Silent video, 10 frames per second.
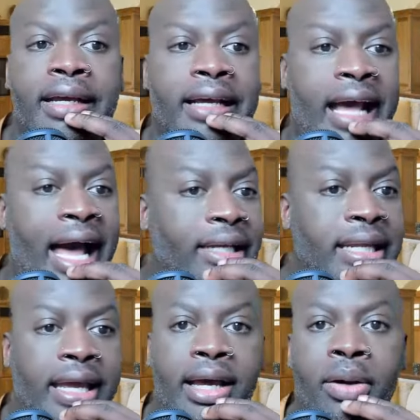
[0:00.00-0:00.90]

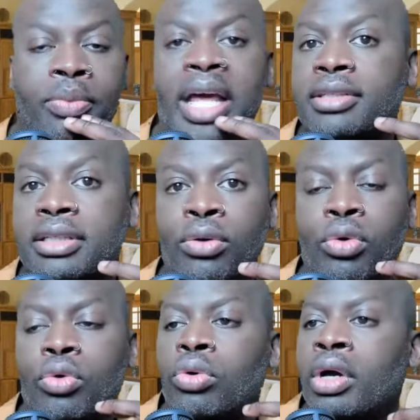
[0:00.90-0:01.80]
Goddamn, that's a,
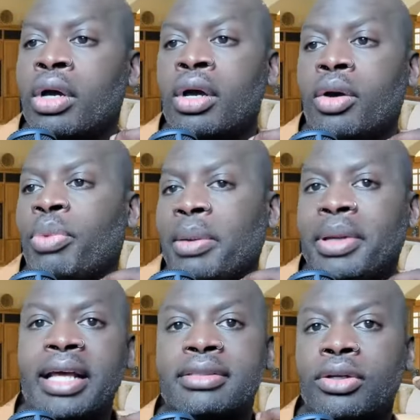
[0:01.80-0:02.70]
ooh, baby,
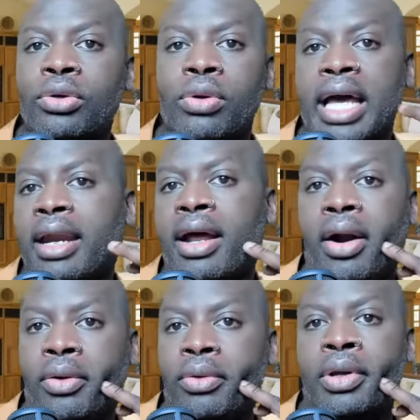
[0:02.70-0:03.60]
that's a new kind of
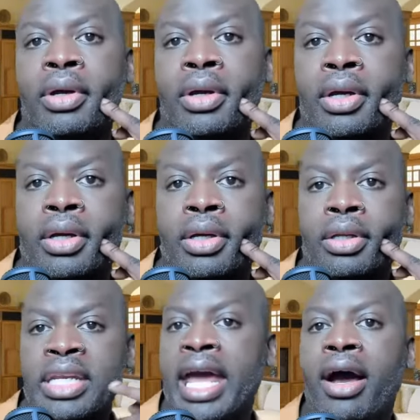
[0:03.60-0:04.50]
hurt.
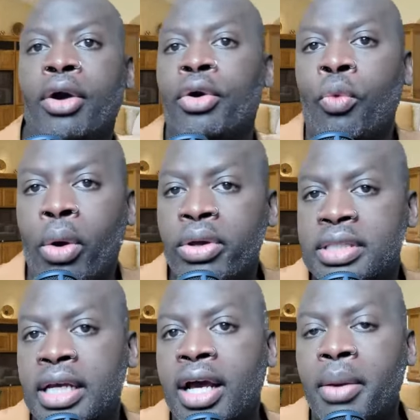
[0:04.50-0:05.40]
That hurt worse
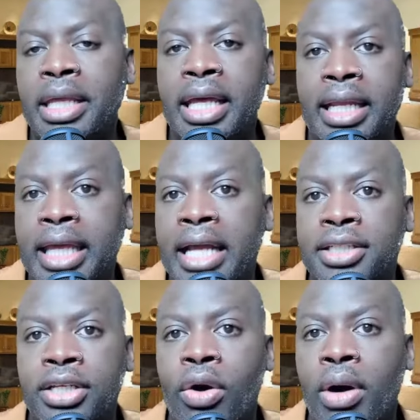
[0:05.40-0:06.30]
than coming in and
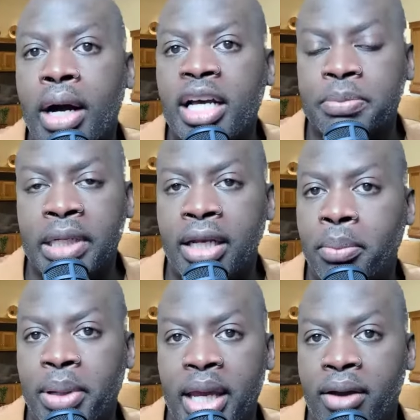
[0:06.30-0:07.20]
catching your husband in the
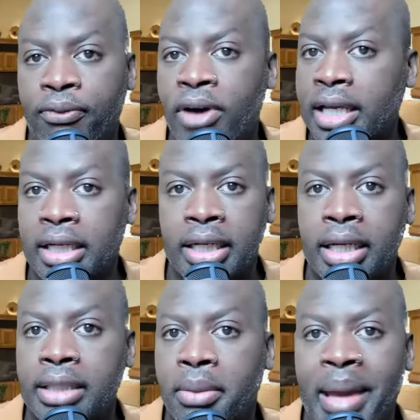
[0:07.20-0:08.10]
bed fucking
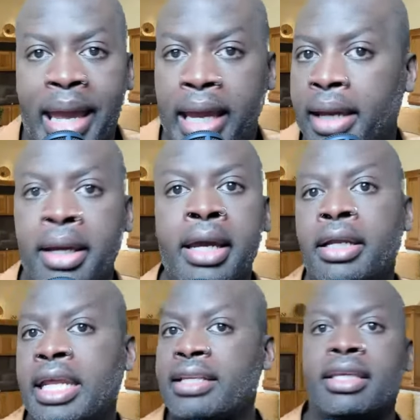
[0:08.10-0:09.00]
another man.
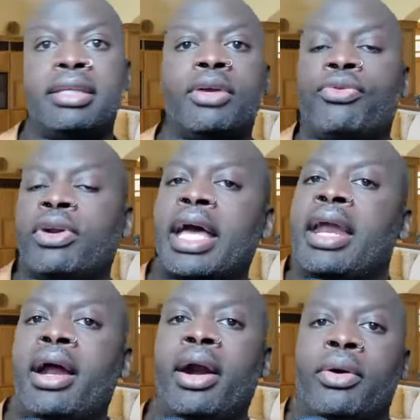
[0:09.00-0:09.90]
That's a different
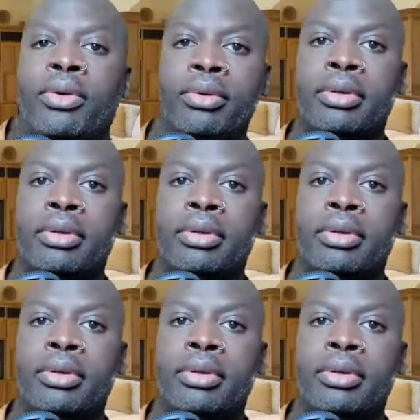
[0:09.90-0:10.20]
kind of hurt.